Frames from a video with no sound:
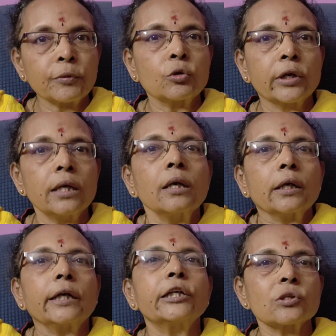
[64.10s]
puree
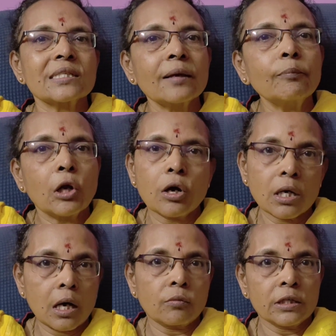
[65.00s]
into
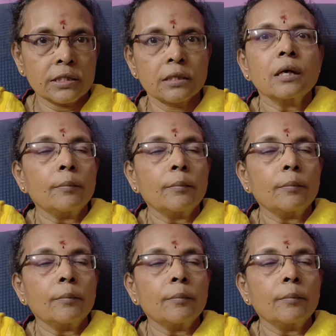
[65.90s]
Ziploc covers.